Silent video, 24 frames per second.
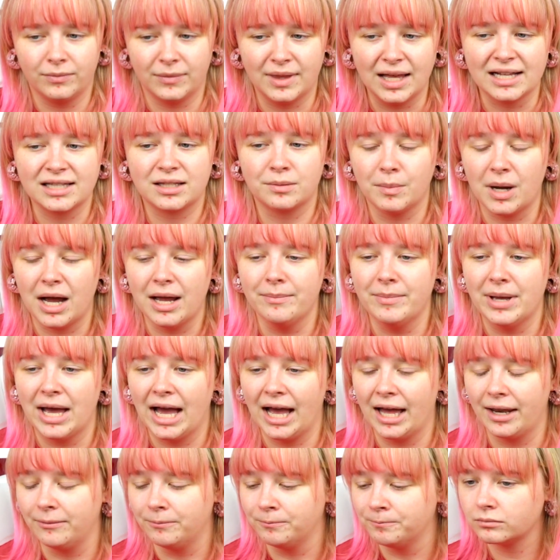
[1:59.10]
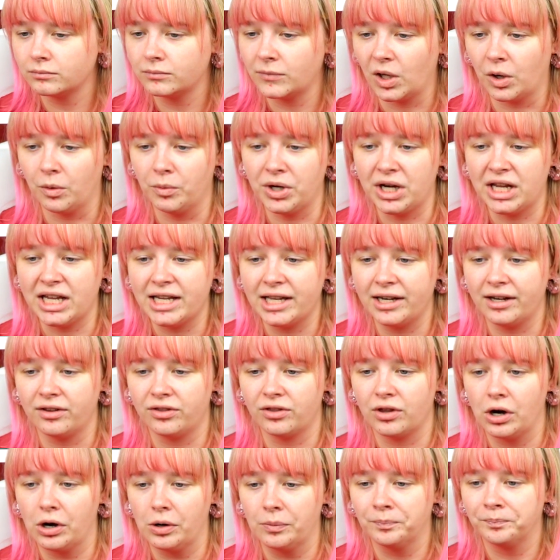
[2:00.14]
that's my bad. I wanna eat
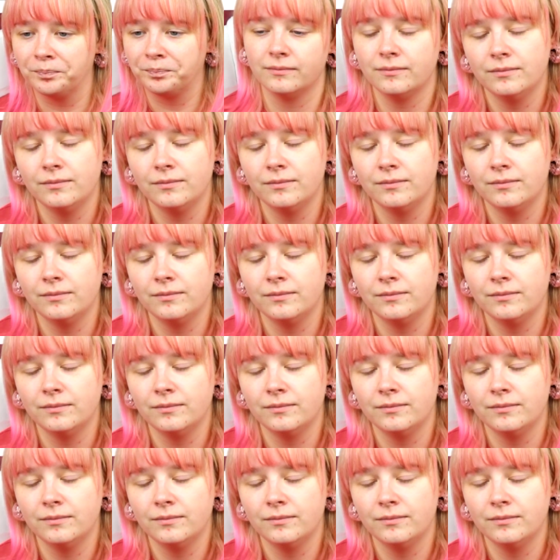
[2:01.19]
it though.